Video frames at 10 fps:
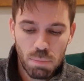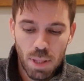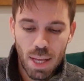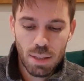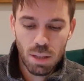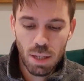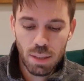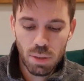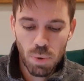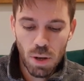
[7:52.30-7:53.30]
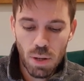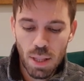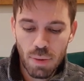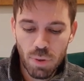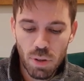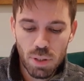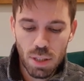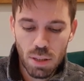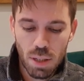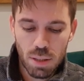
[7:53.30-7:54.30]
But that's nice as well. And they've used
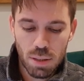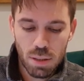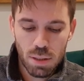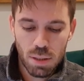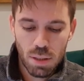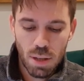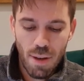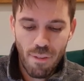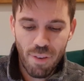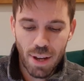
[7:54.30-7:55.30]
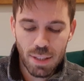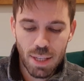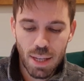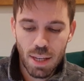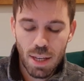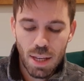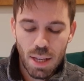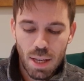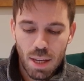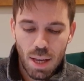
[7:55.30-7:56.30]
this nice effect here.
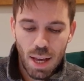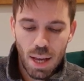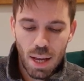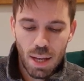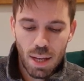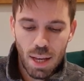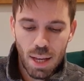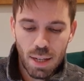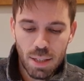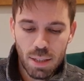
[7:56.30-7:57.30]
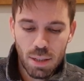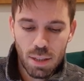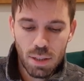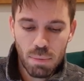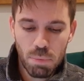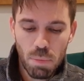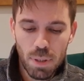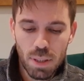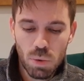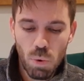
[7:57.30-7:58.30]
And you can
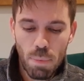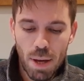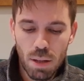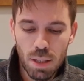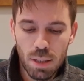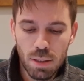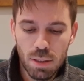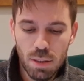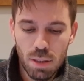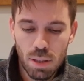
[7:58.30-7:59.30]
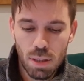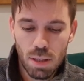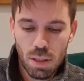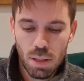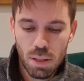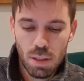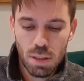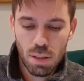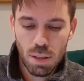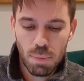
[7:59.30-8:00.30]
probably swap out these,
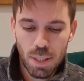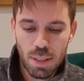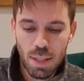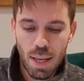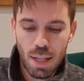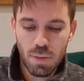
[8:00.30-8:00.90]
I'm guessing they're